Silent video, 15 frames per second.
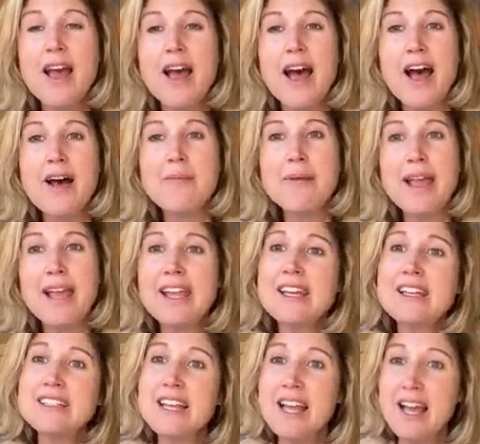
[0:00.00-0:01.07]

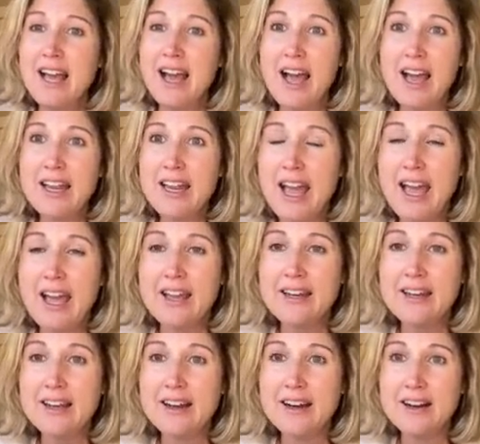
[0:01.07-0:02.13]
And I had
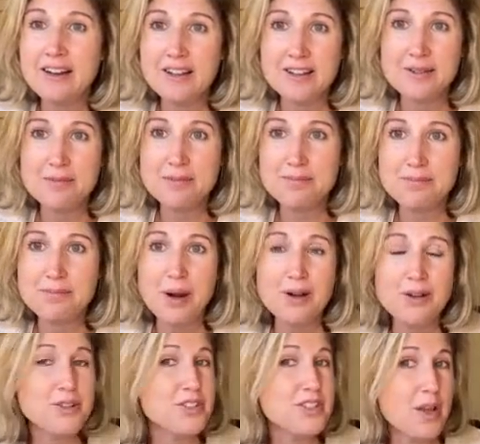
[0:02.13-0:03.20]

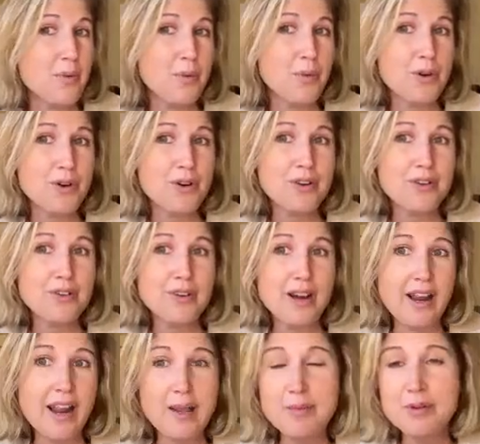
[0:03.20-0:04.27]
partners that were
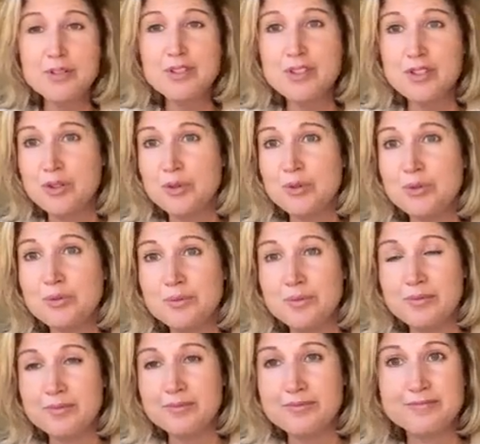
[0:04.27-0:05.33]
able to
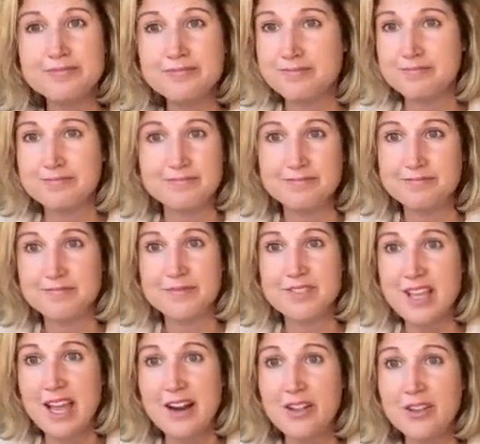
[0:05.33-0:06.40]

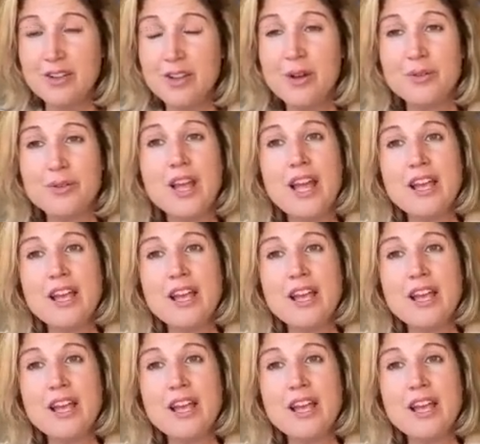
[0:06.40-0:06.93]
sign on the loan.